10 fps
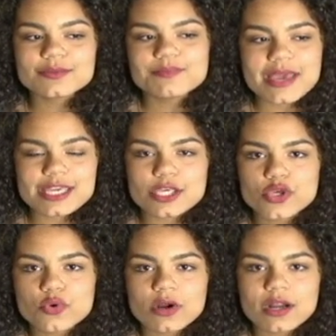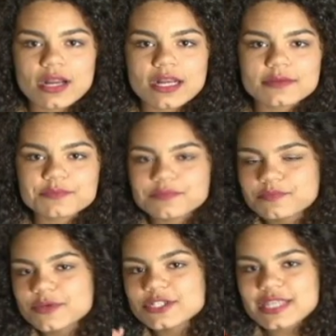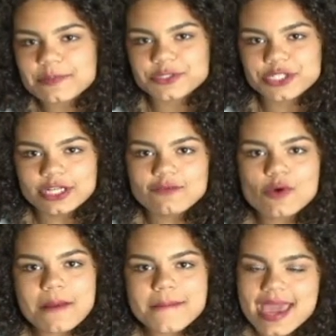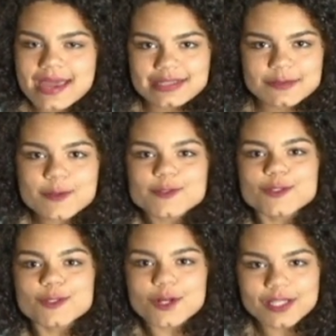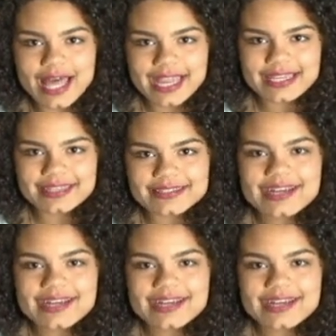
make your perception of what a man is supposed to look like